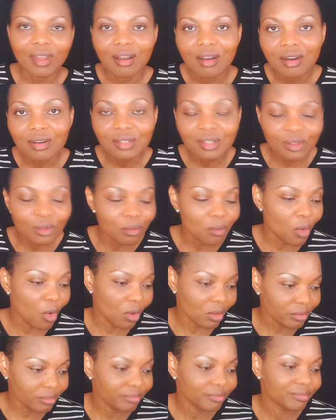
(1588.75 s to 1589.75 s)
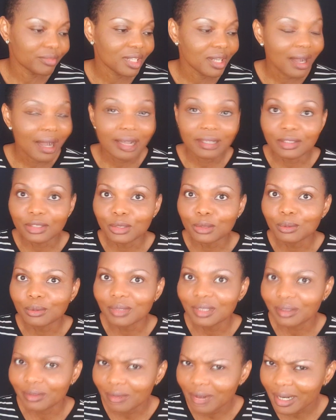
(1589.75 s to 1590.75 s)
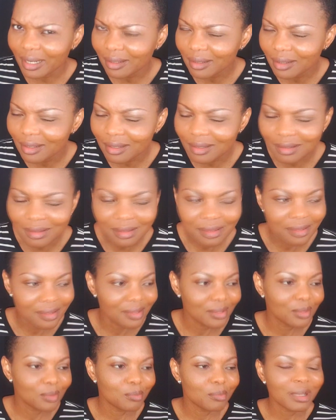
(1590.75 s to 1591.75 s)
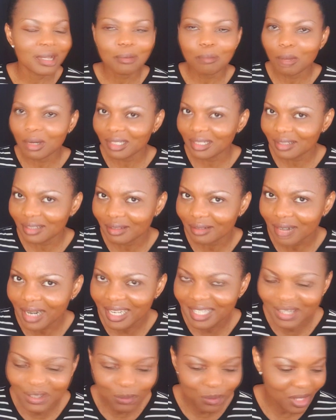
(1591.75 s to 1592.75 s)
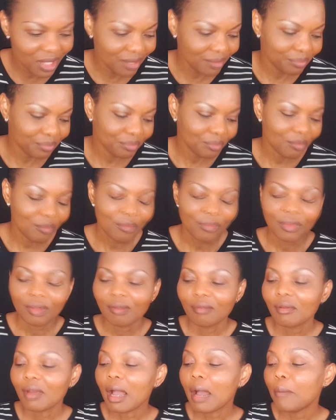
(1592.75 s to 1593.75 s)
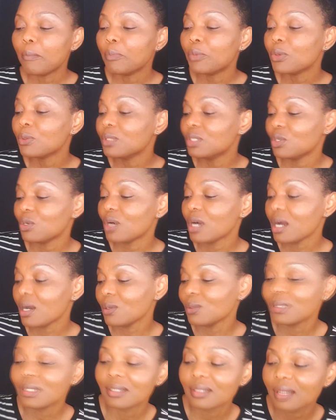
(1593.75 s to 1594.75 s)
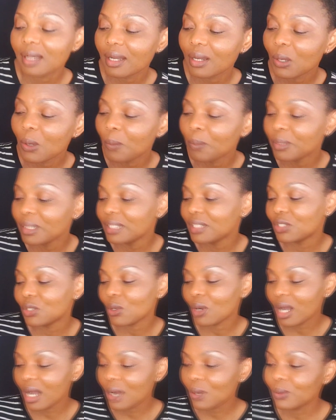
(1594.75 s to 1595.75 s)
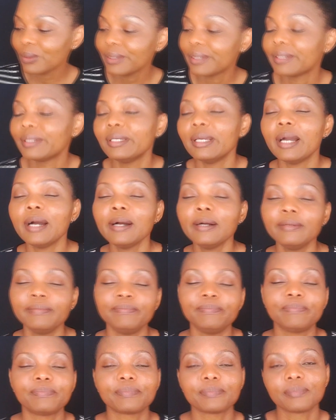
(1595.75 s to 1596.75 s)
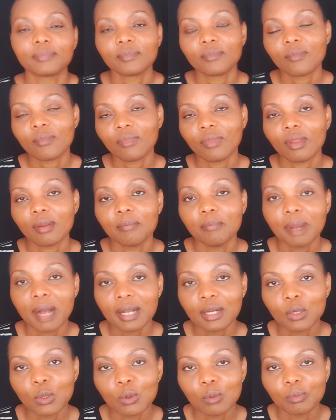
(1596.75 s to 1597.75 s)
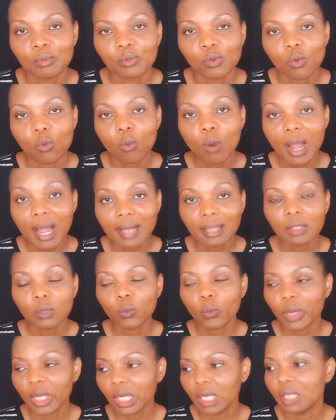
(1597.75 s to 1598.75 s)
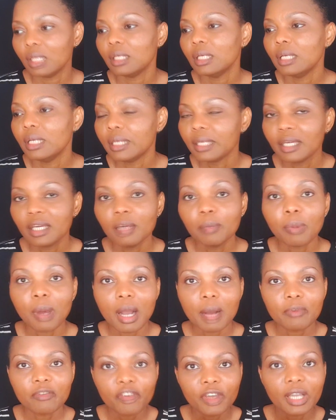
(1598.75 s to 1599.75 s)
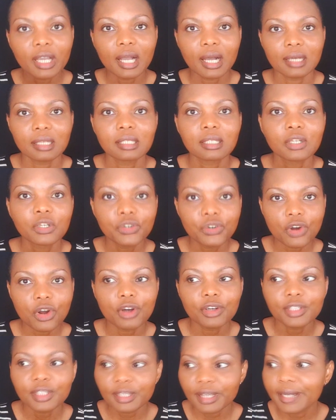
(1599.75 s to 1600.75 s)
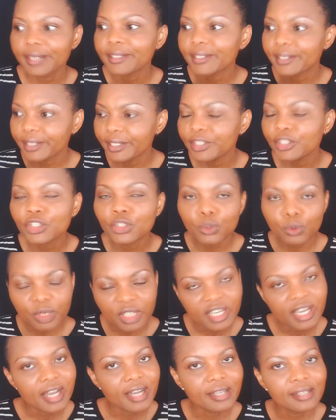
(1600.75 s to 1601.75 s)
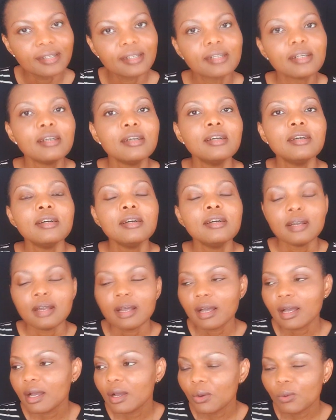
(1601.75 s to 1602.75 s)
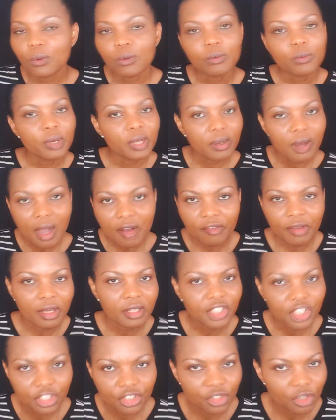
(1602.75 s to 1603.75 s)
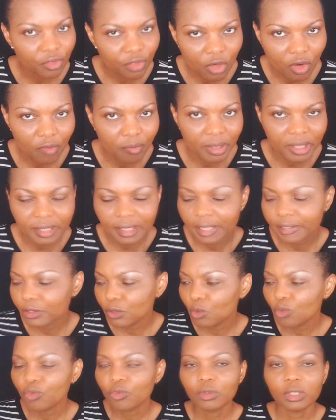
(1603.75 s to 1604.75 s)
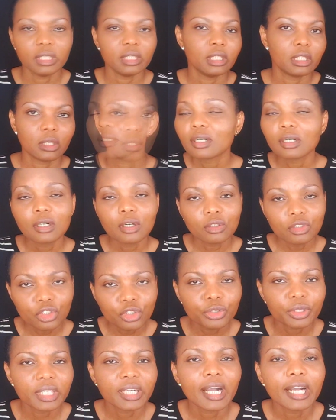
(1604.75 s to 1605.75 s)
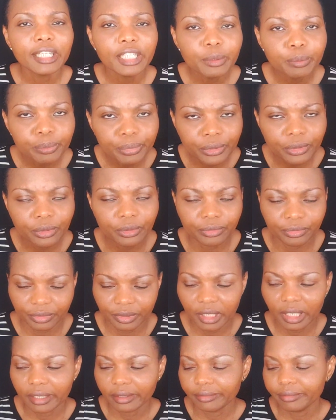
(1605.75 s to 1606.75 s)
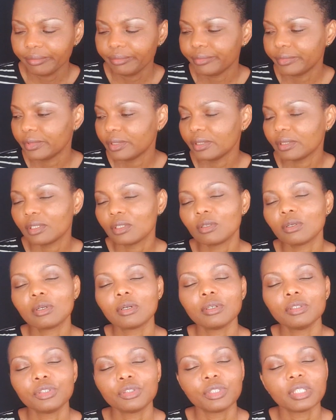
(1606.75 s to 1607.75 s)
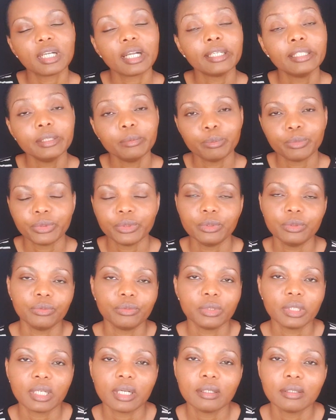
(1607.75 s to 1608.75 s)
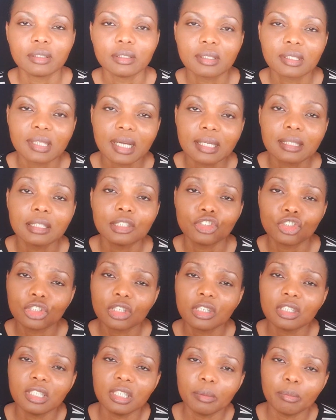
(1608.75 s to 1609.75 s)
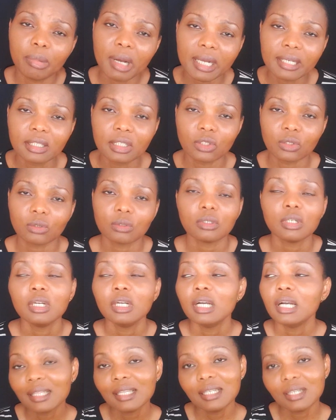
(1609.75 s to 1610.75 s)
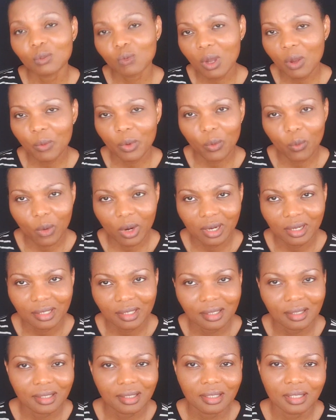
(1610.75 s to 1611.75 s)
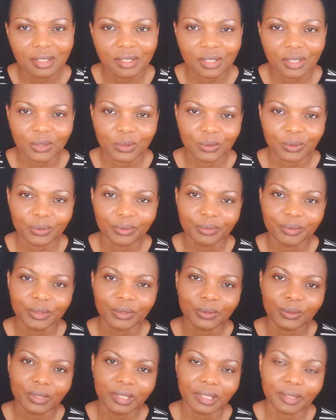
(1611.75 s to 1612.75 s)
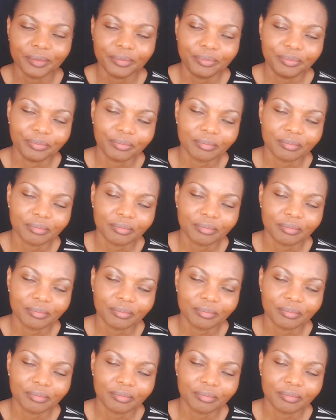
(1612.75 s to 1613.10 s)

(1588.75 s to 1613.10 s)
hustle more and do the right things, make money the right way, and build your house and complete your house. Yeah. Back home, while we keep our fingers crossed that in 2 years we have a change of government and hopefully the country can improve. Yeah, country can improve. We can start the journey back to at least where we were 6 years ago. So yeah,